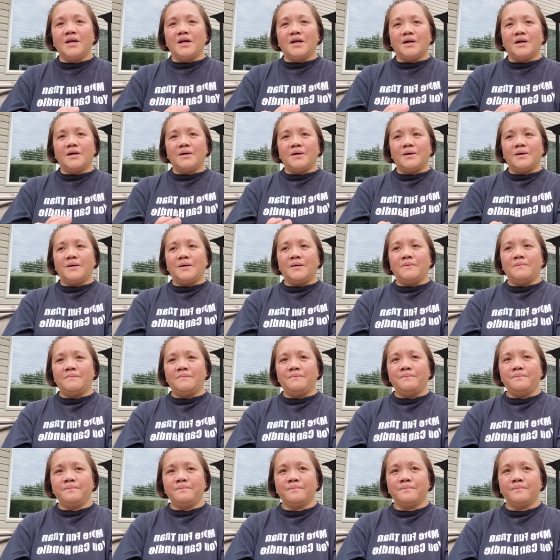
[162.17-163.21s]

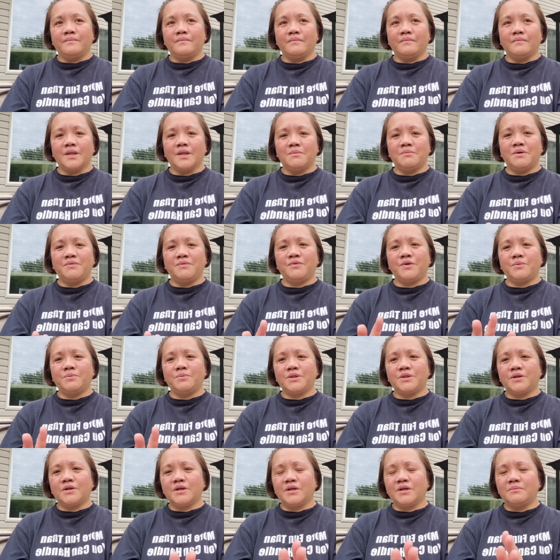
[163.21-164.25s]
Um, before we
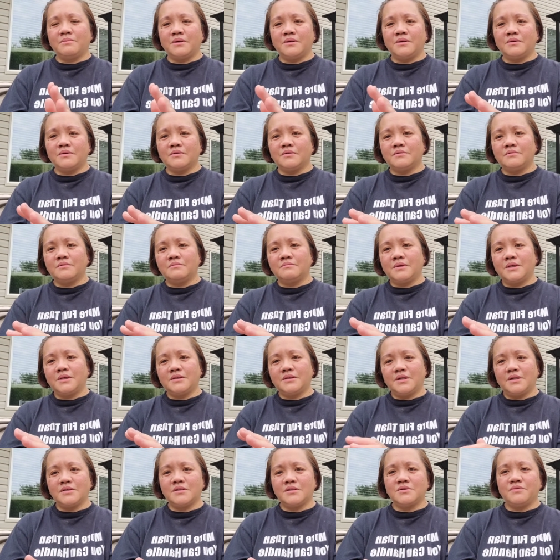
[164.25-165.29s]
talk about my
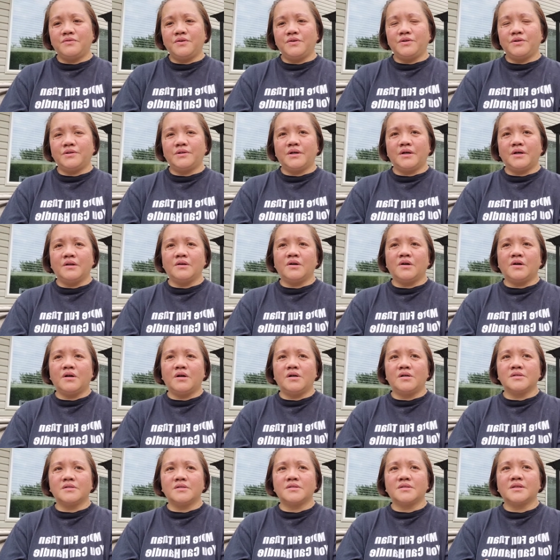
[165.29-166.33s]
dad's funeral
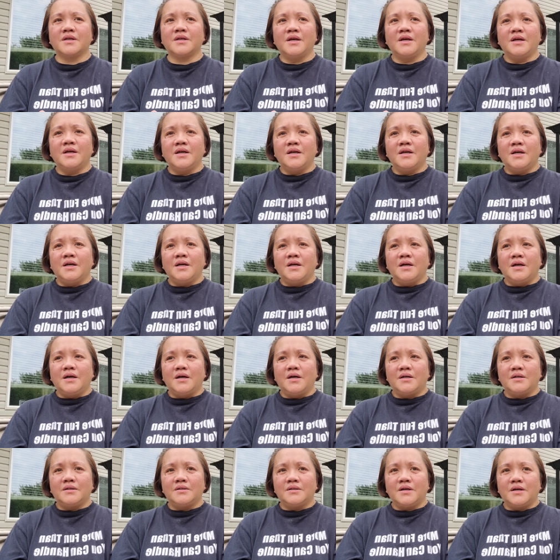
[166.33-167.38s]
cost,
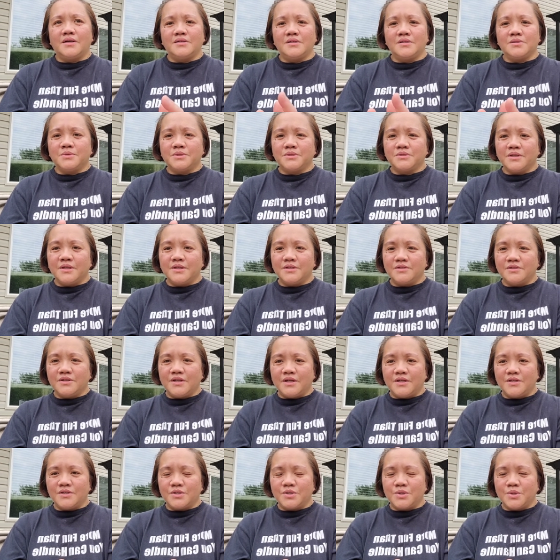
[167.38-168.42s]
I just want to let you
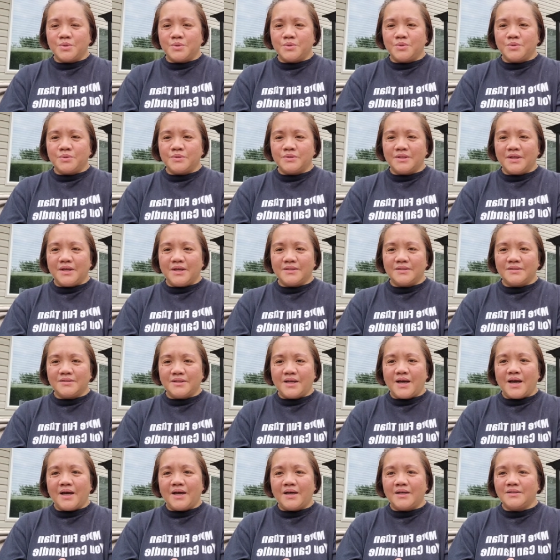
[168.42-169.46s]
guys know that
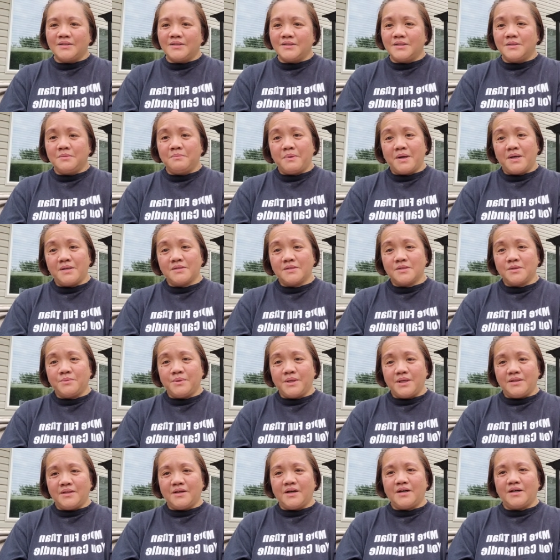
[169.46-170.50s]
dad didn't pass
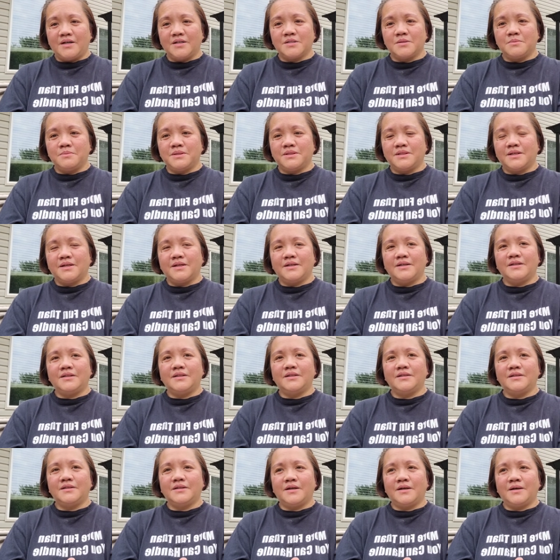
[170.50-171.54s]
away in the hospital.
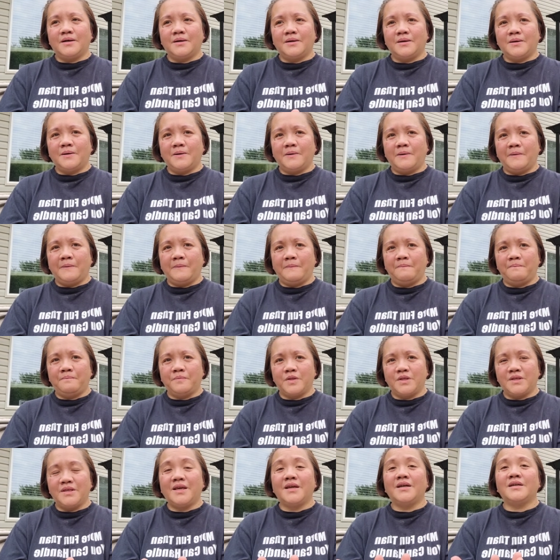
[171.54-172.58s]
Um,
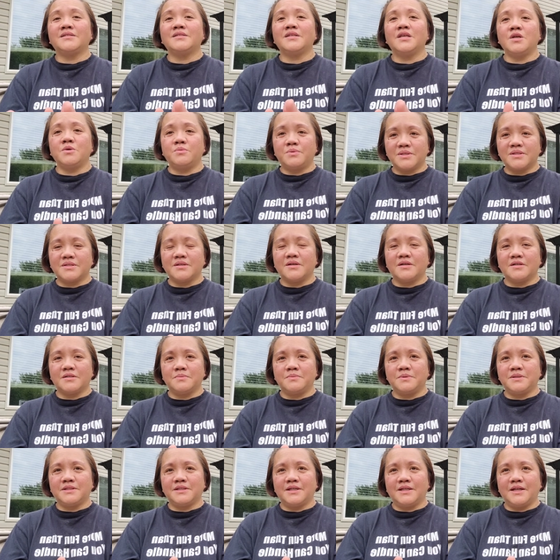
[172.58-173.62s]
yes, he was
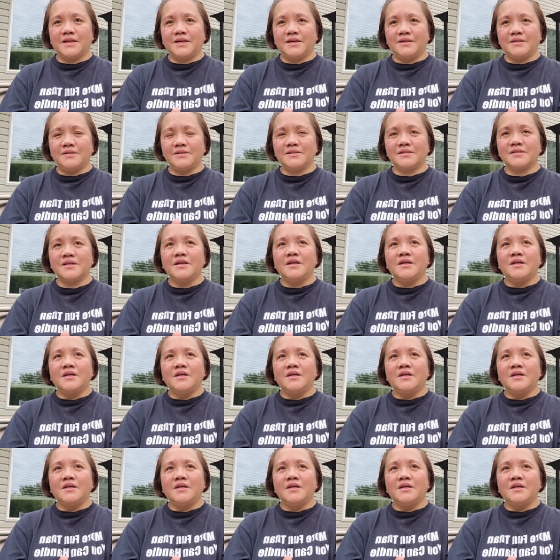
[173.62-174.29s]
hospitalized